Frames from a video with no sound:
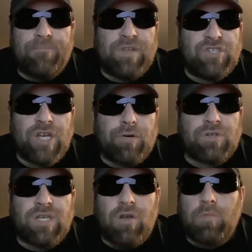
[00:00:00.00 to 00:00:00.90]

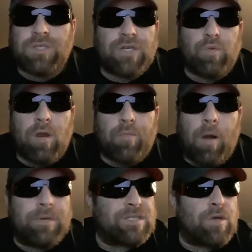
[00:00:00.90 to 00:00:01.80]
degeneracy, homosexuality, and
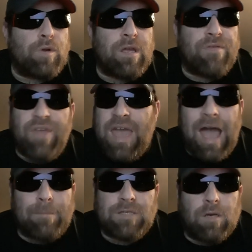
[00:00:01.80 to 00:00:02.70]
promiscuity, they
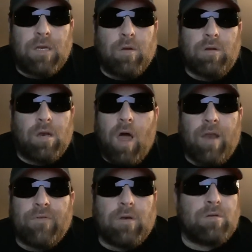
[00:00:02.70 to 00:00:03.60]
absolutely a lot
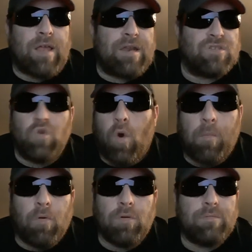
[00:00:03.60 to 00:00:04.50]
of it looked at as
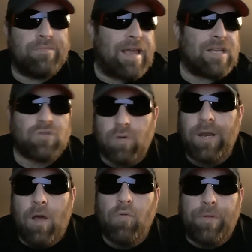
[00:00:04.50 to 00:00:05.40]
normal, natural, and
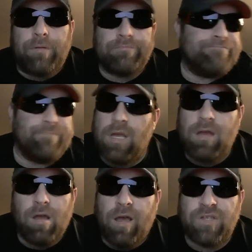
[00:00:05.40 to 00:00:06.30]
healthy.
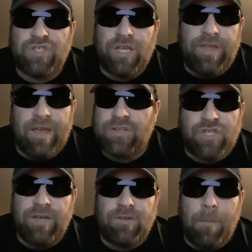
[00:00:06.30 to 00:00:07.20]
They
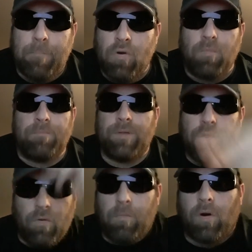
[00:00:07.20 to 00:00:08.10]
achieved it. Boom.
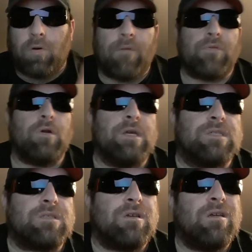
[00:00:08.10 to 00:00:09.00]
Another mark off their
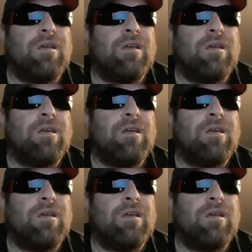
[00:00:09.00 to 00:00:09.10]
list.